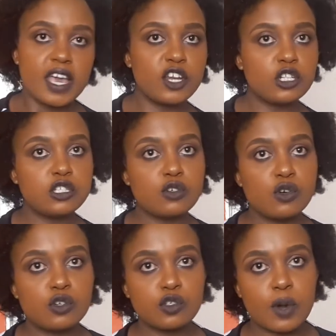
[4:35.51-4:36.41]
and
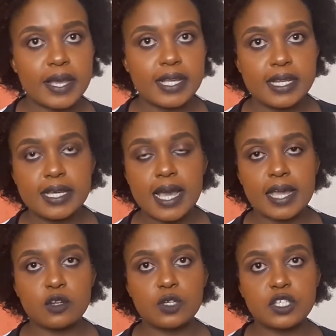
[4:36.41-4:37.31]
also Swahili.
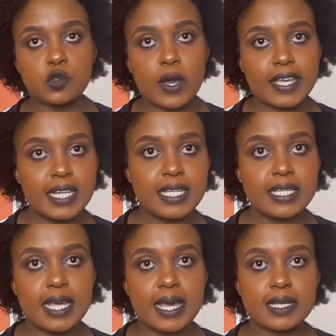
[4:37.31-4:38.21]
I know
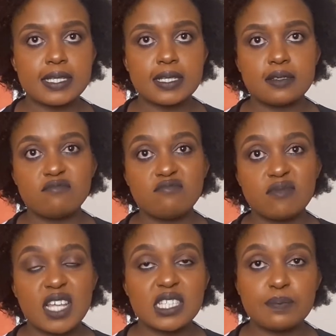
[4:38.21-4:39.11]
Kiswahili and
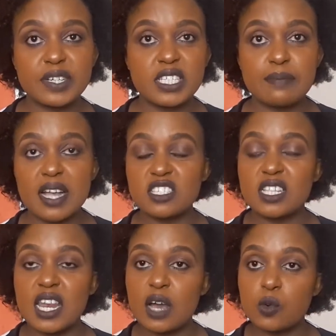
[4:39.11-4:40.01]
that's pretty much
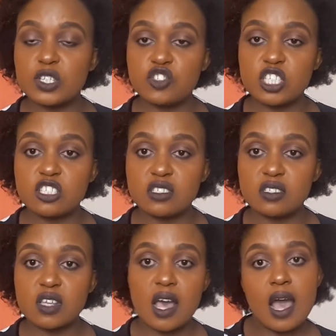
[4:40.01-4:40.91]
the languages